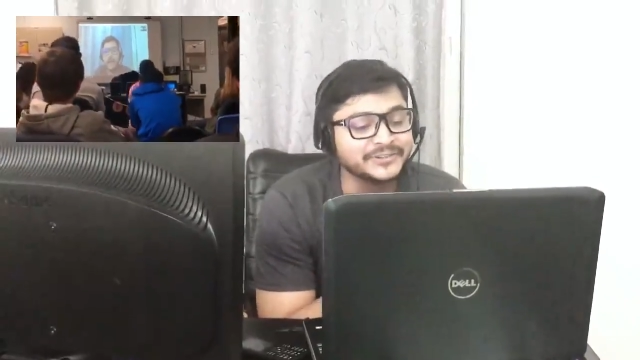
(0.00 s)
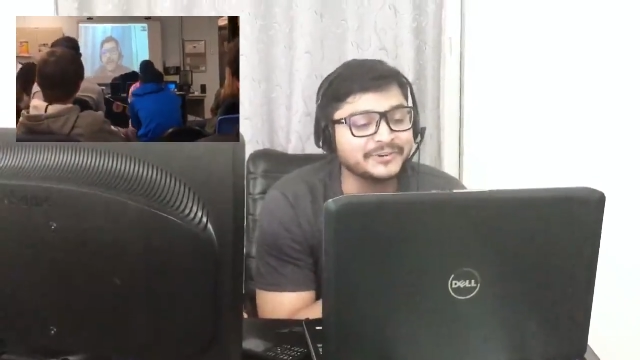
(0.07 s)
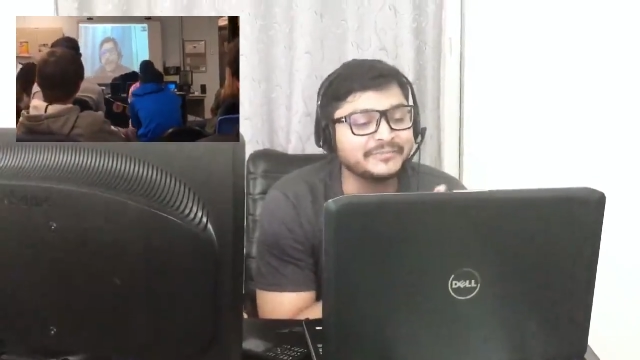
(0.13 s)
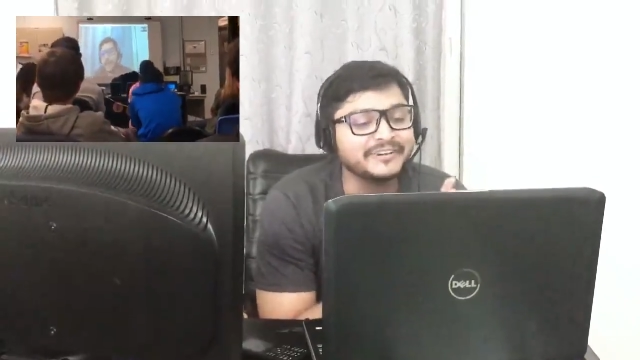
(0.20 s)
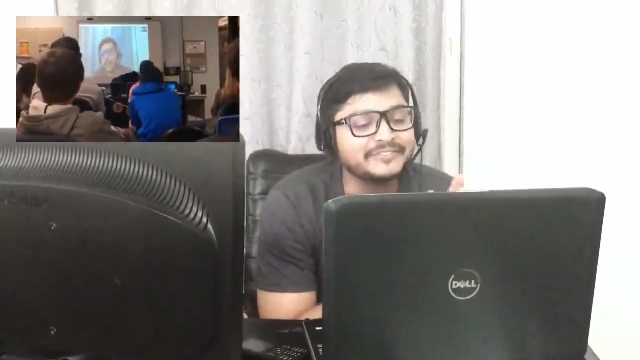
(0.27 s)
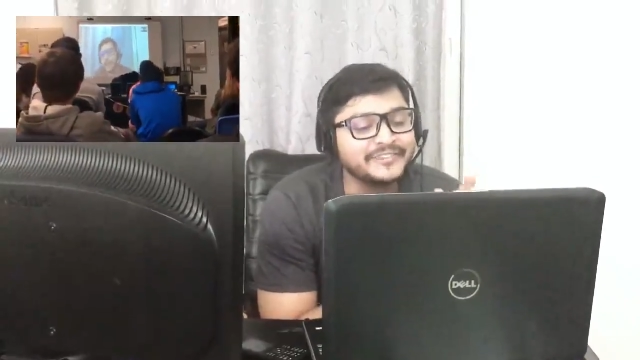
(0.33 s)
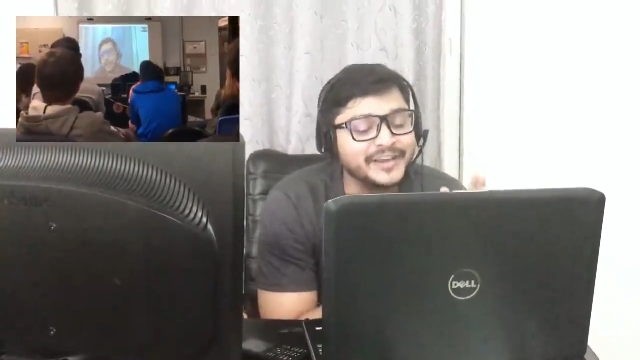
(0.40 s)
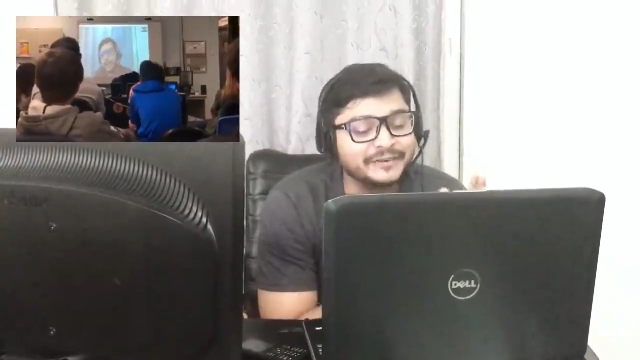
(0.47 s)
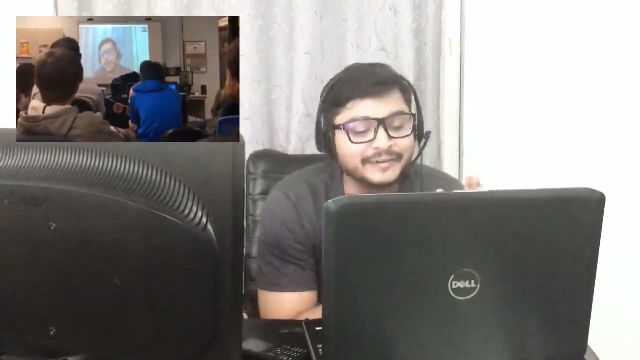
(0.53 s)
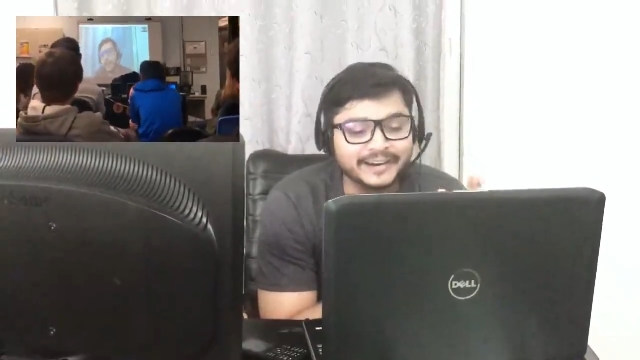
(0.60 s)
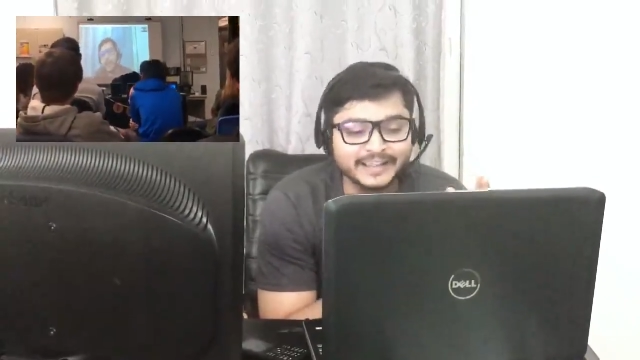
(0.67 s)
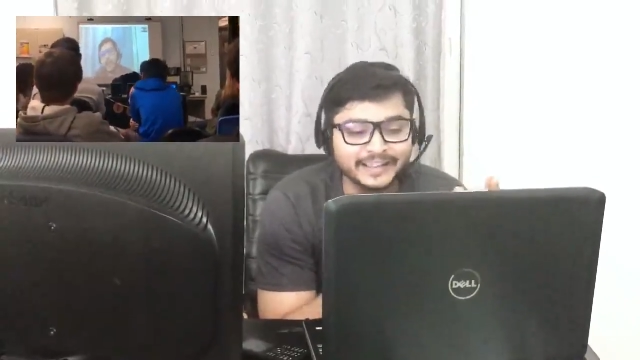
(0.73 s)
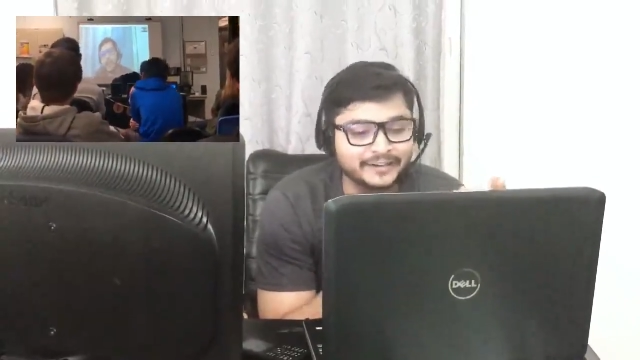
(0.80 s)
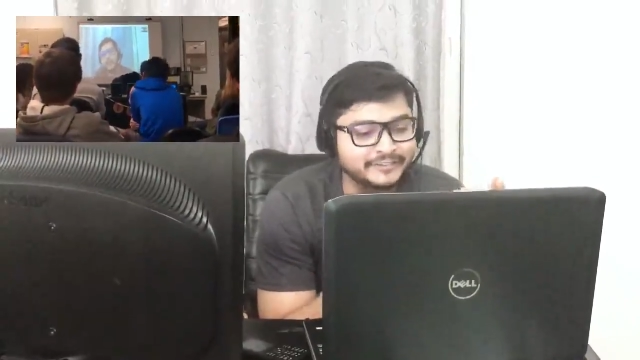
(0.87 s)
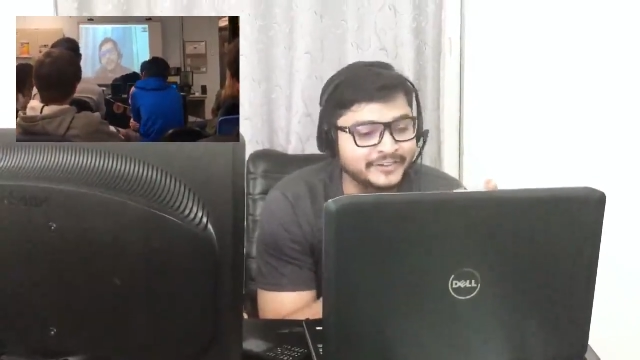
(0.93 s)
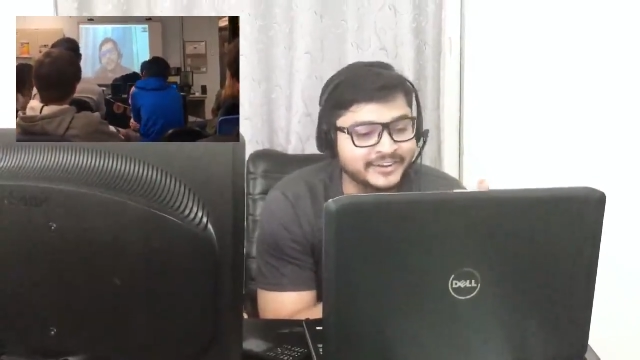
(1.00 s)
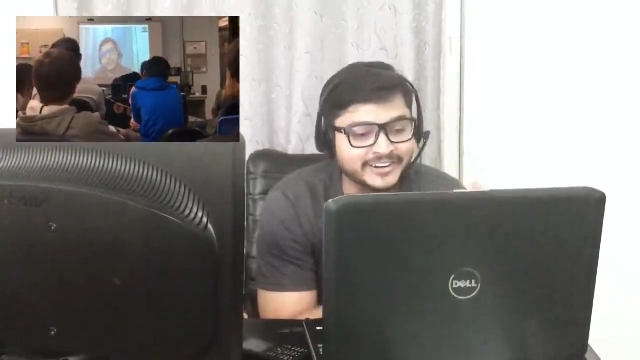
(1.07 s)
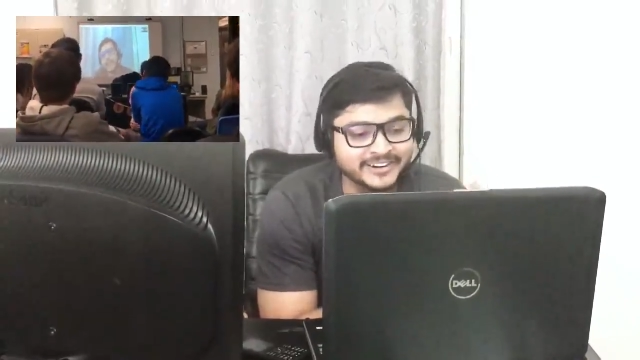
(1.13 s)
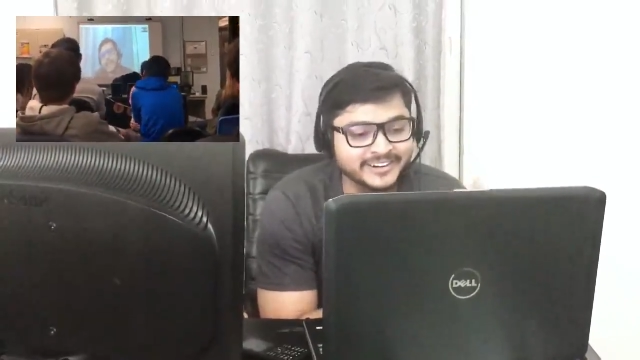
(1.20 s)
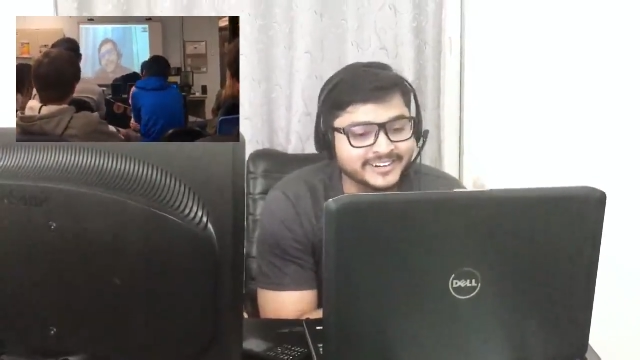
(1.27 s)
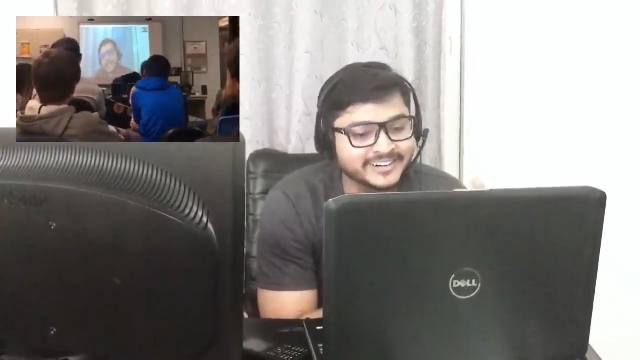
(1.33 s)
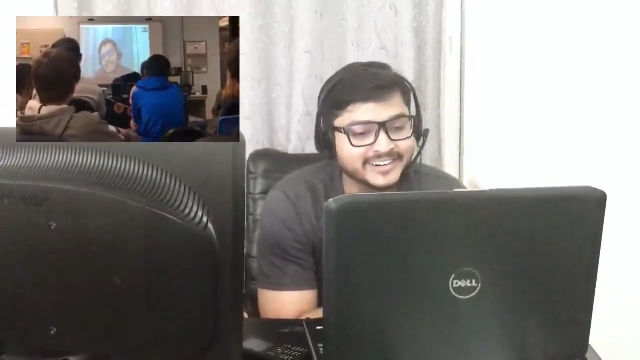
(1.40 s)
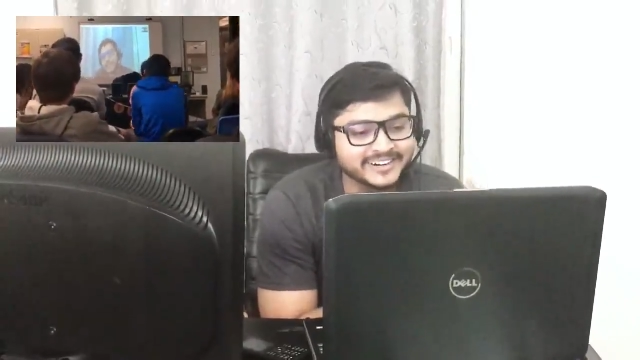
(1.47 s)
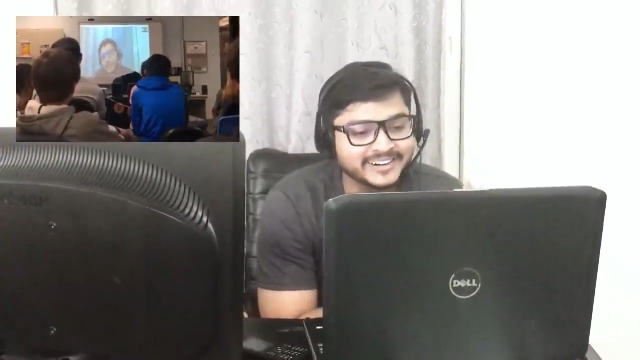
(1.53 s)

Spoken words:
you're my favorite. I love your hair.